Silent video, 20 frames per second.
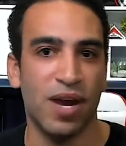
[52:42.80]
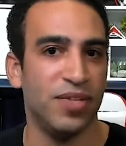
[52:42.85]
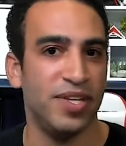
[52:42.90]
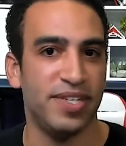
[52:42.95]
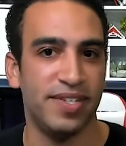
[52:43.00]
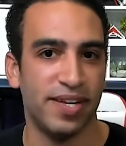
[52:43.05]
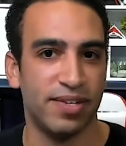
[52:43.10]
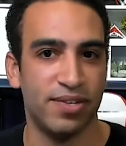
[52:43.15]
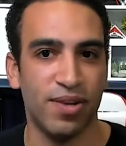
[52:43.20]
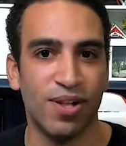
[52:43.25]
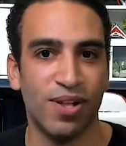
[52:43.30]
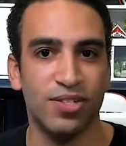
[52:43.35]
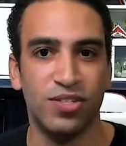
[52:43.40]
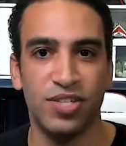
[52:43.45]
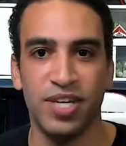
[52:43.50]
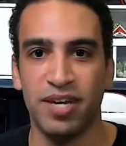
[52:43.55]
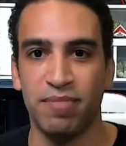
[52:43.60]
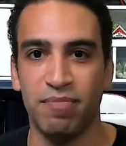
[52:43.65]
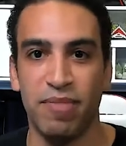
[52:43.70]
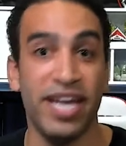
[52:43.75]
this technology
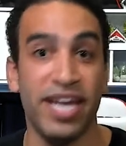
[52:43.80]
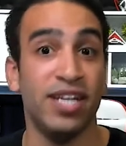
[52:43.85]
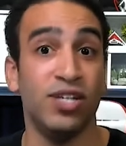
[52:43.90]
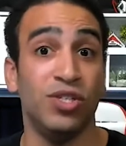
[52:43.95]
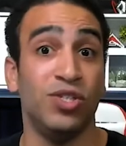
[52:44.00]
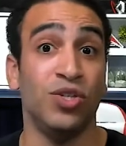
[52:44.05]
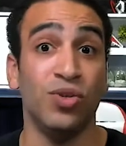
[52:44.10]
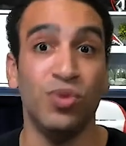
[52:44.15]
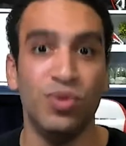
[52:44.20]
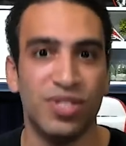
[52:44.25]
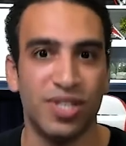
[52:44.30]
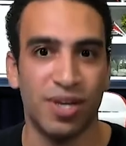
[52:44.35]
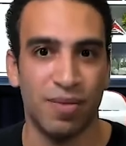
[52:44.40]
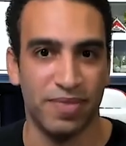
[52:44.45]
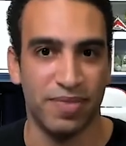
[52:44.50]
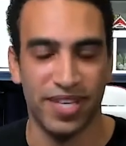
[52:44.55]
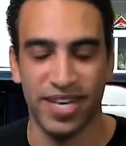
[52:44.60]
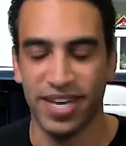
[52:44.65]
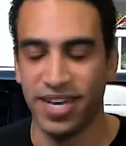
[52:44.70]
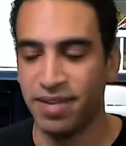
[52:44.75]
and make it do
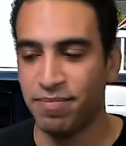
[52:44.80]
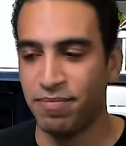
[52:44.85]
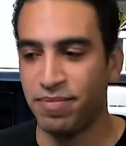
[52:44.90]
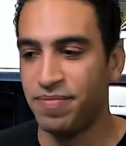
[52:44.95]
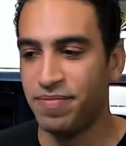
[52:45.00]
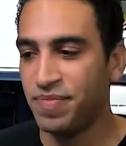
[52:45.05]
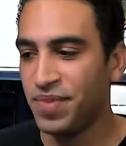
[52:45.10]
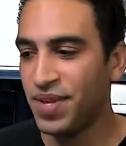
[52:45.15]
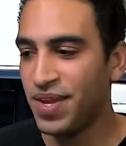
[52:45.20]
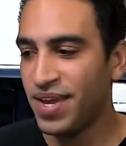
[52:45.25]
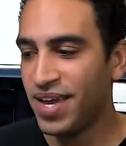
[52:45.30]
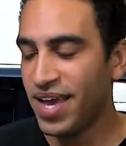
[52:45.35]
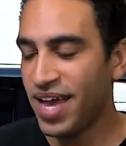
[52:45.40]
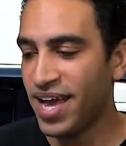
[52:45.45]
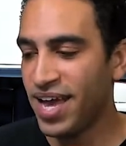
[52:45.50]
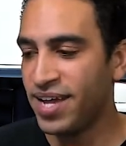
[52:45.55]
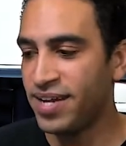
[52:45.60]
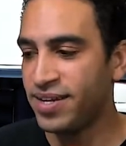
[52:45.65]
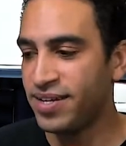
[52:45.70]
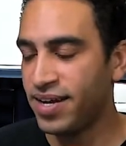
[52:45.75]
something.
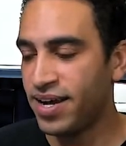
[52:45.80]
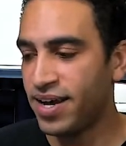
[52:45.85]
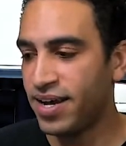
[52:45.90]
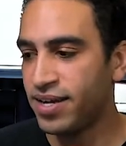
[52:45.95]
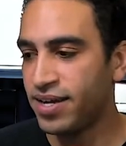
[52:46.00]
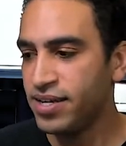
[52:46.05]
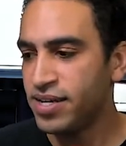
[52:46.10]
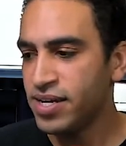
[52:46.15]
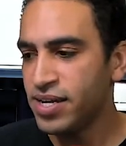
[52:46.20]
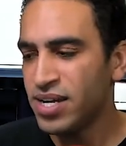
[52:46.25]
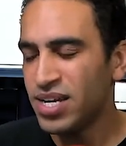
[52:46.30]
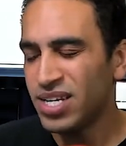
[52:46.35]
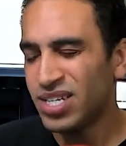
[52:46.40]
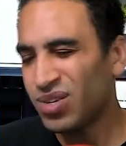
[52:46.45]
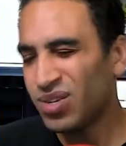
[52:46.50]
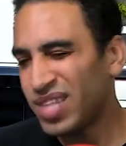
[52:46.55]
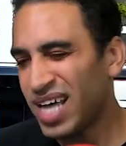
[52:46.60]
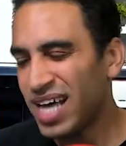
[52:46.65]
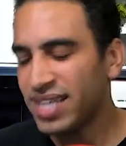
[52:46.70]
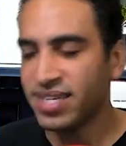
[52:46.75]
And
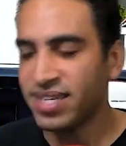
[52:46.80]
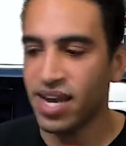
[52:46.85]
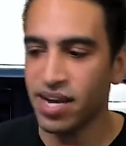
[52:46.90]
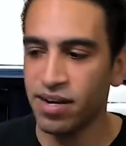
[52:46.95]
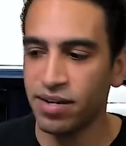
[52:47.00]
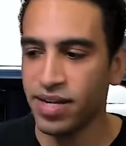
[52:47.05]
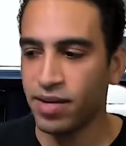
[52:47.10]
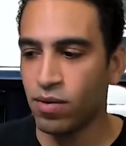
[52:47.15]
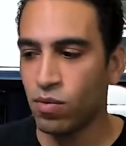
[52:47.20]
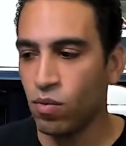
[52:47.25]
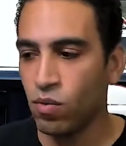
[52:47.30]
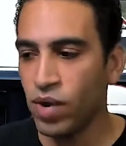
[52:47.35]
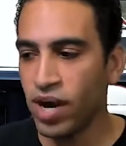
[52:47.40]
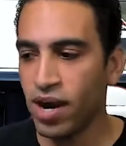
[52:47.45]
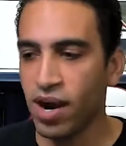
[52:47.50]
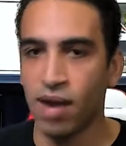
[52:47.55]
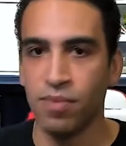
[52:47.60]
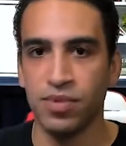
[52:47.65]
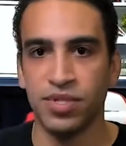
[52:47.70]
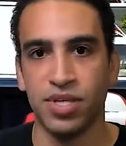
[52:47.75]
so that's kind of like where I was